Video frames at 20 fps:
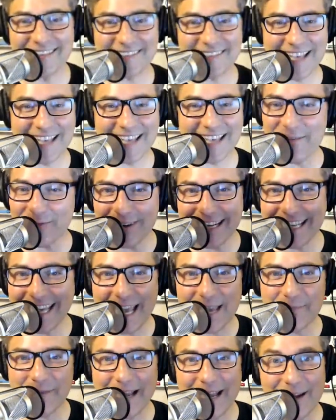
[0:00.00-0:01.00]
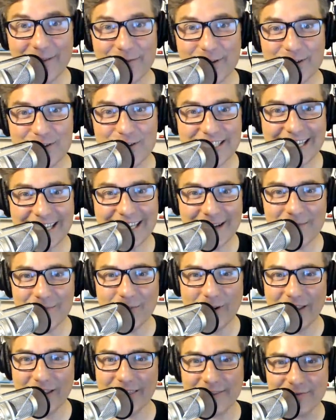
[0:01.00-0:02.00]
every game I ever GM
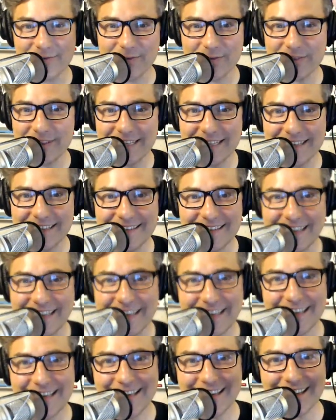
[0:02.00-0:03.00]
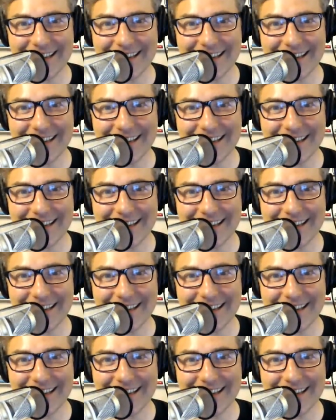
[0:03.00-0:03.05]
with D&D.